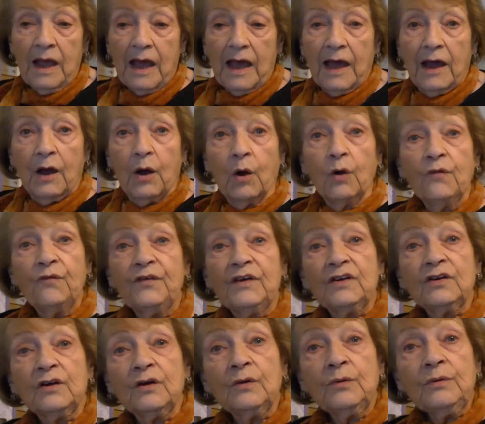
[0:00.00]
An
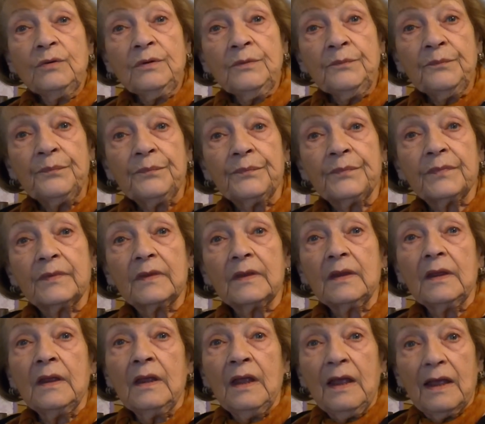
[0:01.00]
overall,
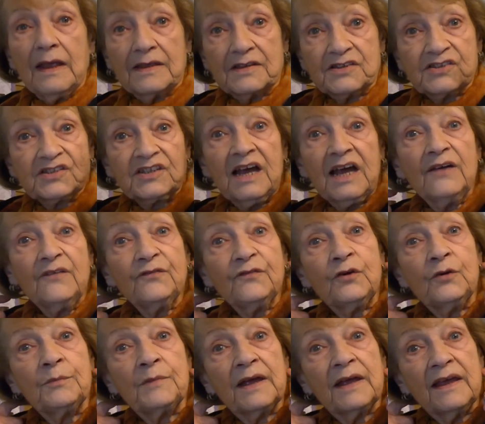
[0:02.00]
a scarf
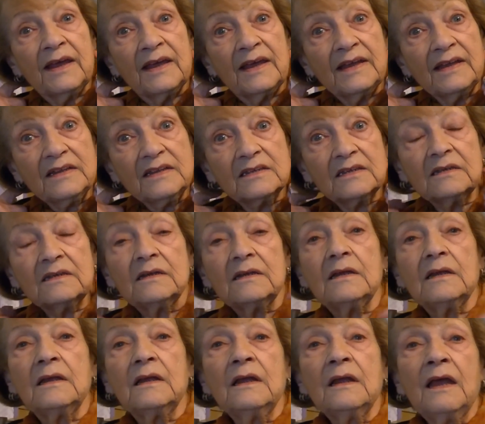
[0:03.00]
on my head,
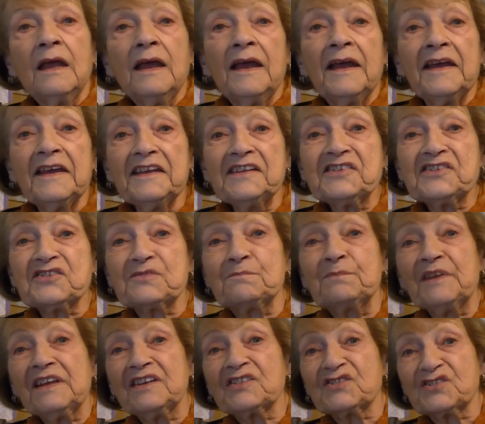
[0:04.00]
his
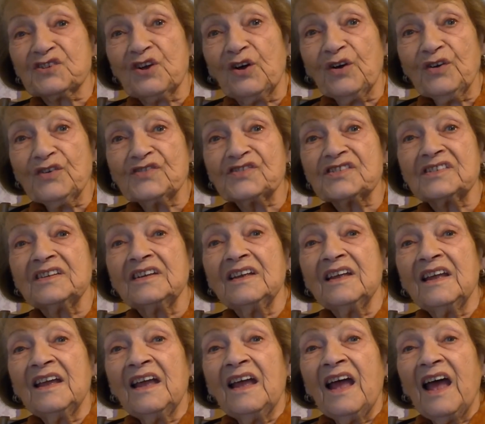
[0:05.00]
big socks,
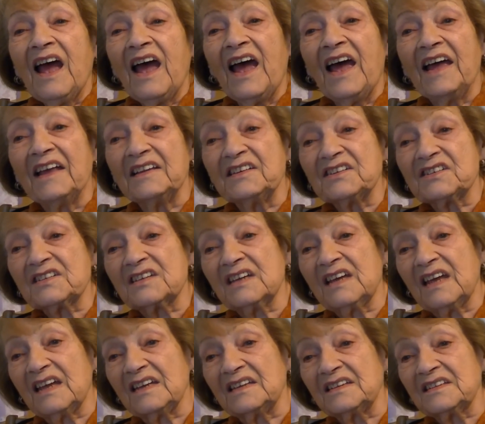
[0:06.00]

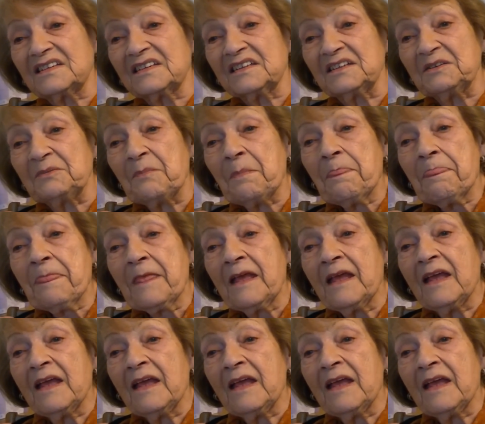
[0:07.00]
the